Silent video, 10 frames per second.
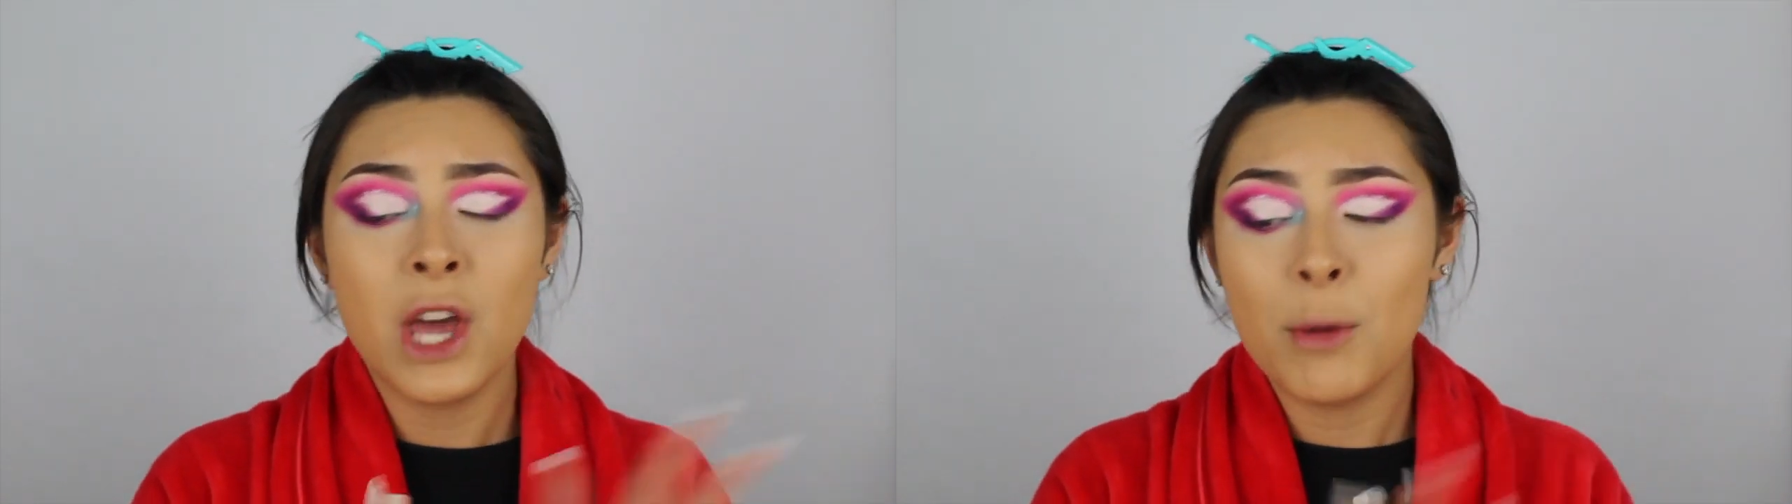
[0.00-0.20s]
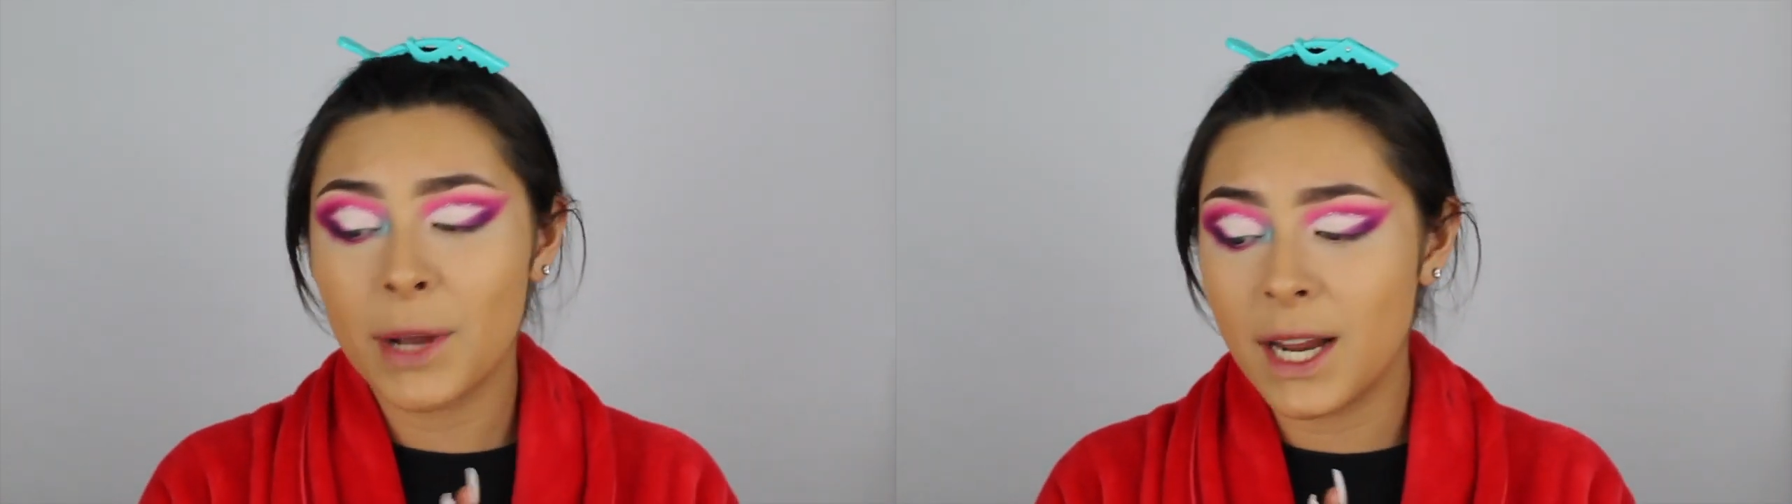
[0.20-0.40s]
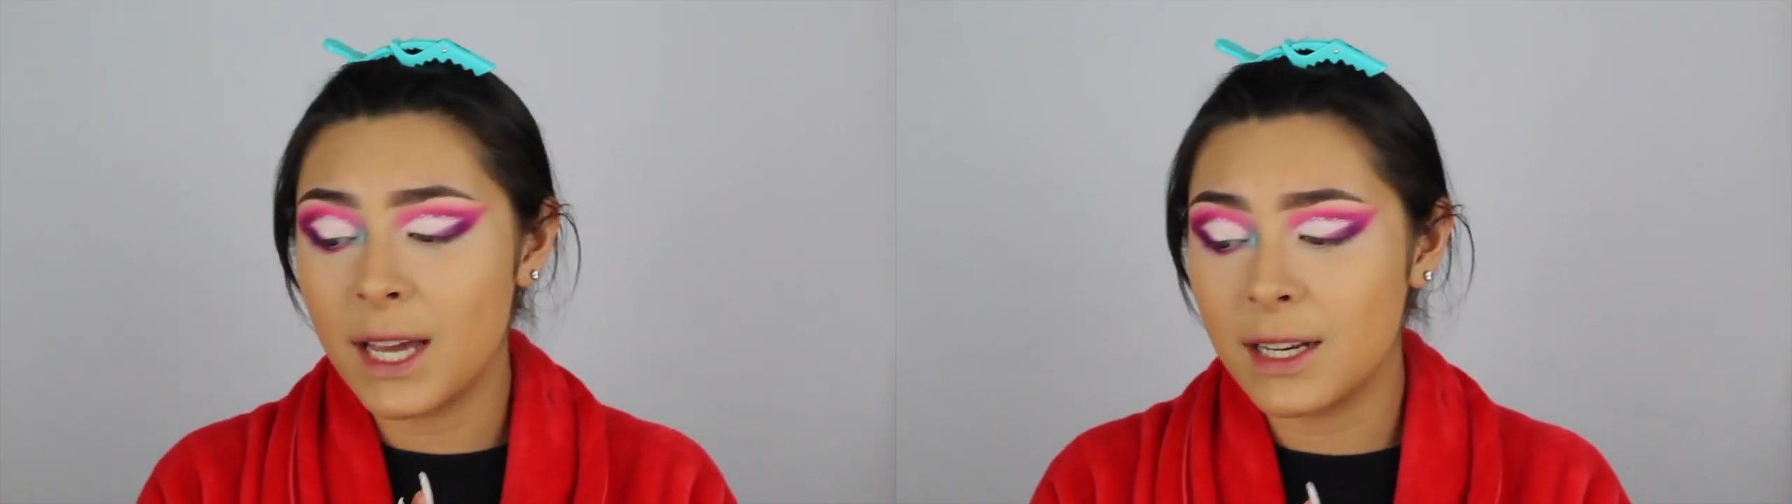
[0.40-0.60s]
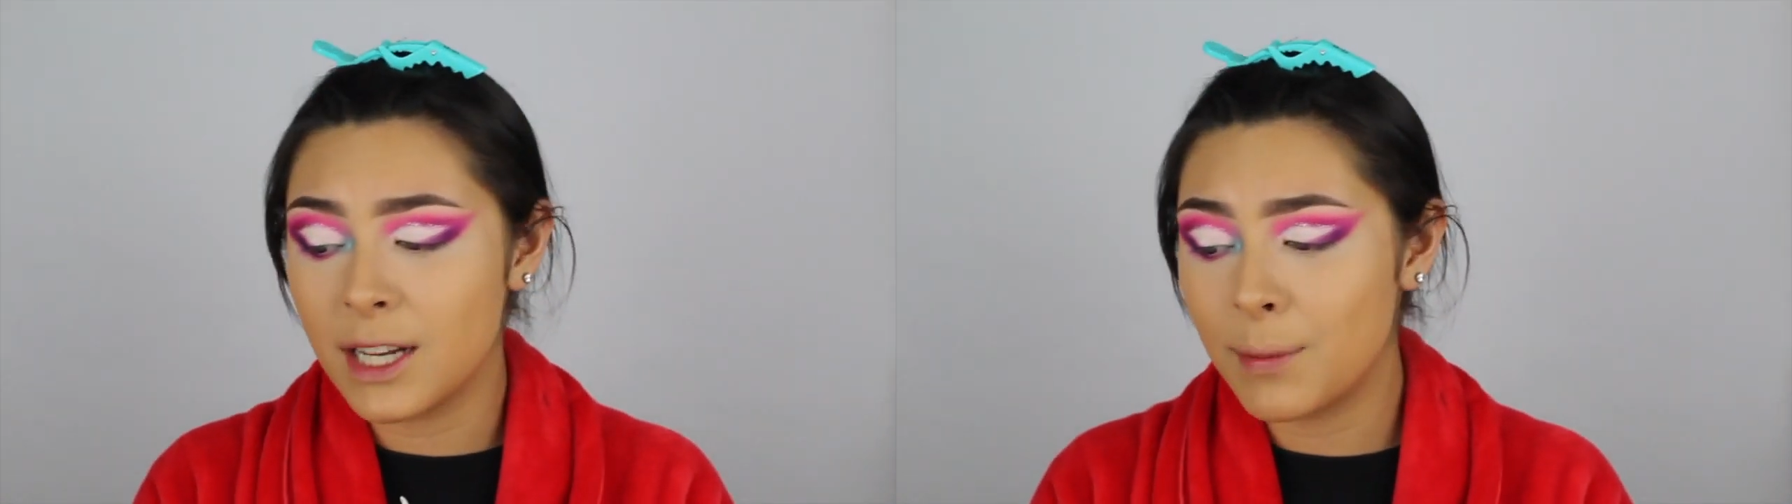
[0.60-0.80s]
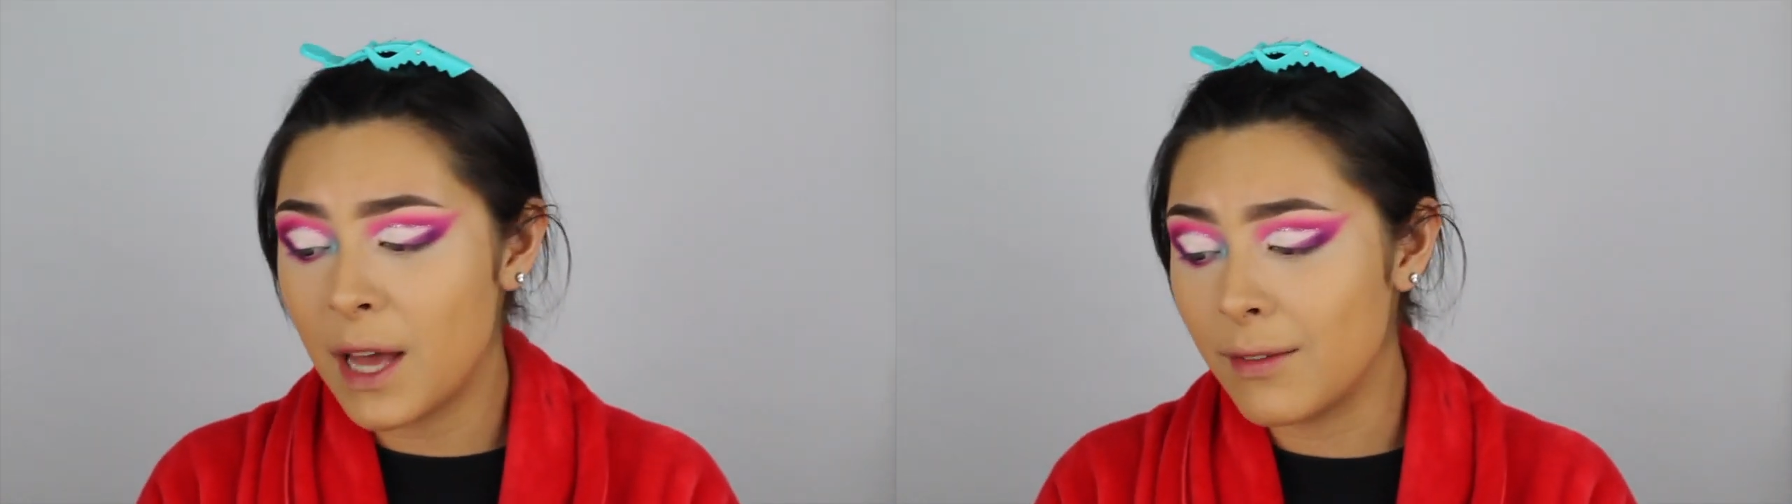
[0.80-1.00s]
but I ended
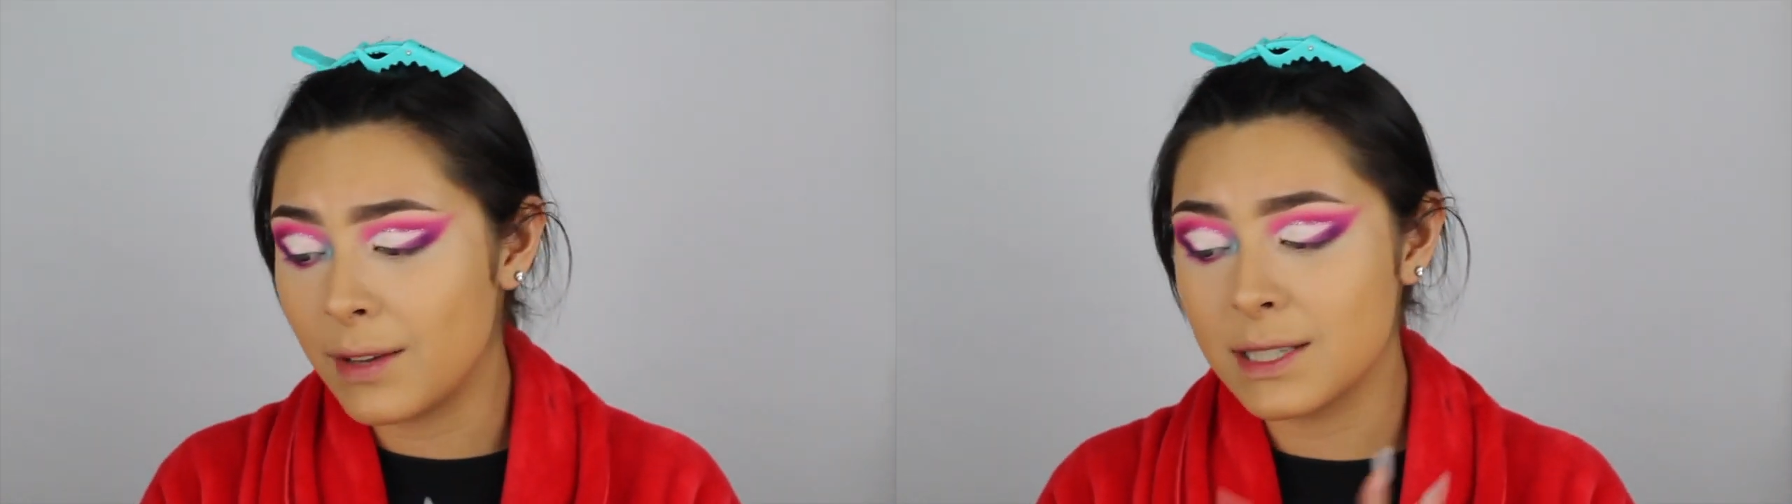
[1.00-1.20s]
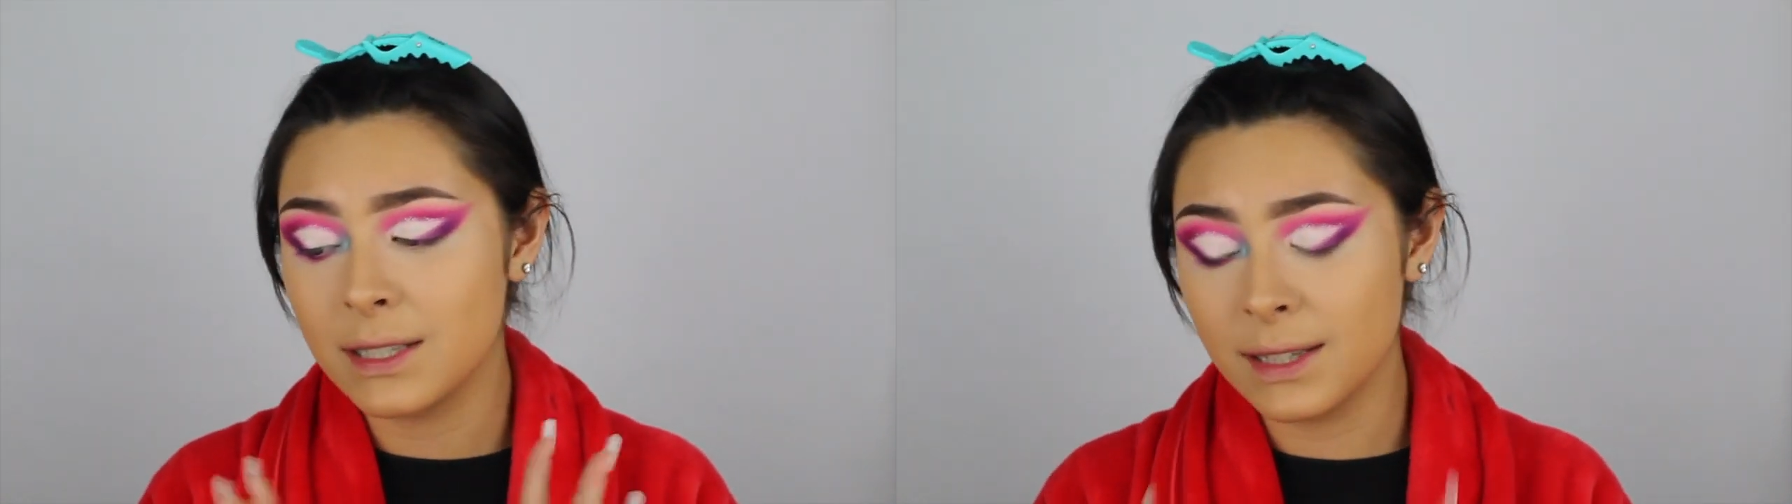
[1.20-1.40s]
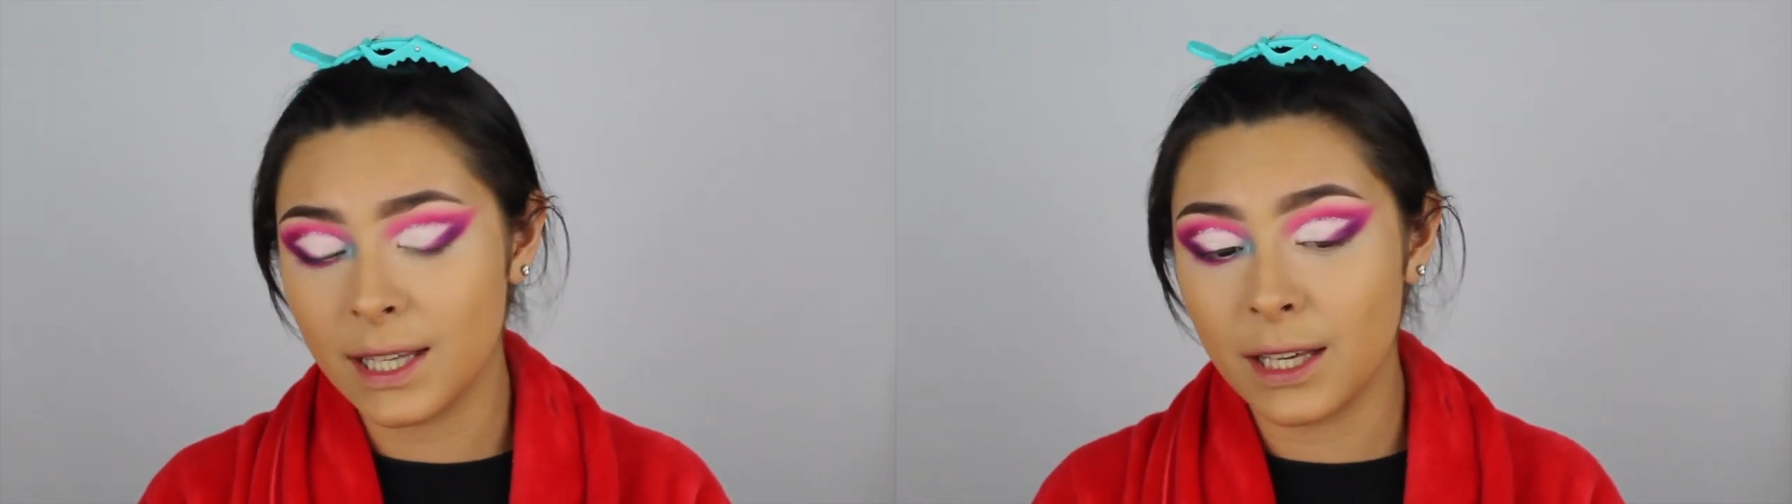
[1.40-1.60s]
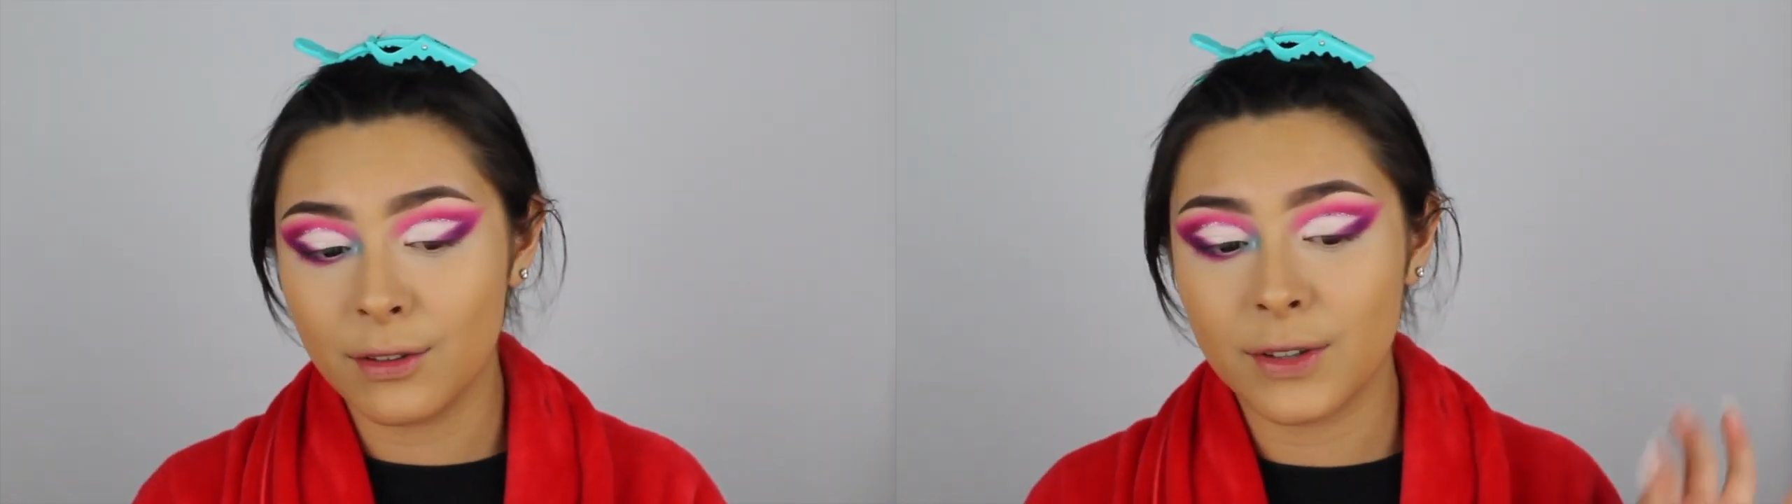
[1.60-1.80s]
up having to leave